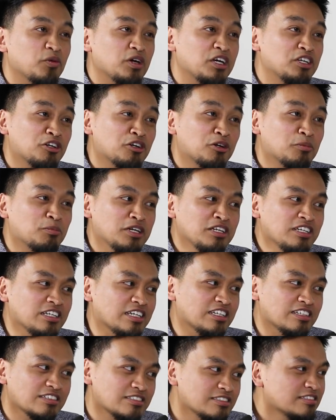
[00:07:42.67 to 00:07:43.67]
in your
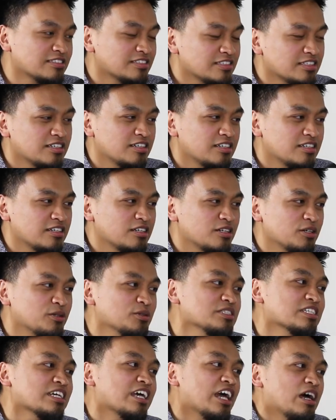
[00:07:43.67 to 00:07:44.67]
opinion,
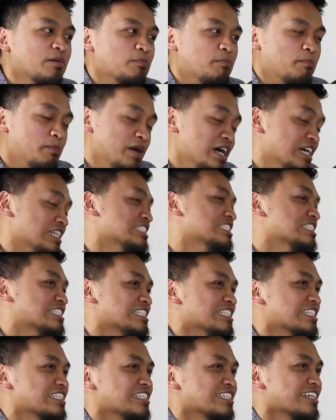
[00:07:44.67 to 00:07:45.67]
who's the
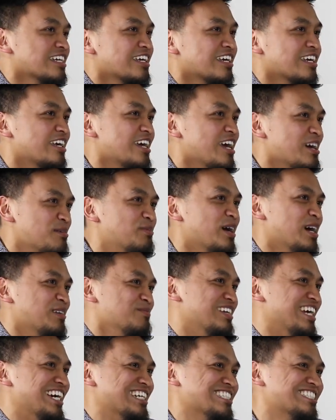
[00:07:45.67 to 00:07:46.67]
best
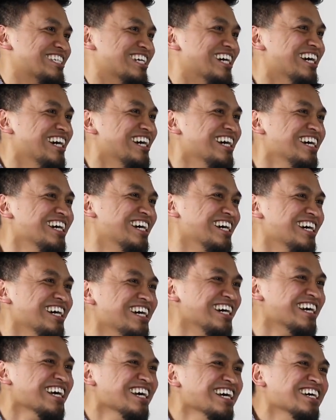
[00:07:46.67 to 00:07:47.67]
K-pop dancer?
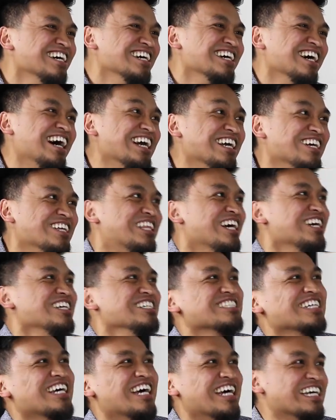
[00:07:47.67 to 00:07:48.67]
I know
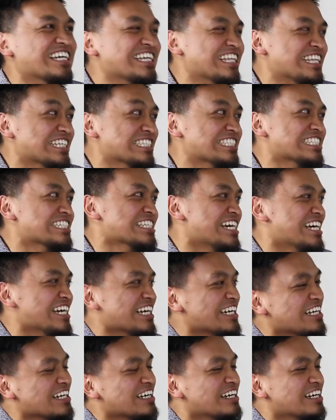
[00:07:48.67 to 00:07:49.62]
there's like, this is like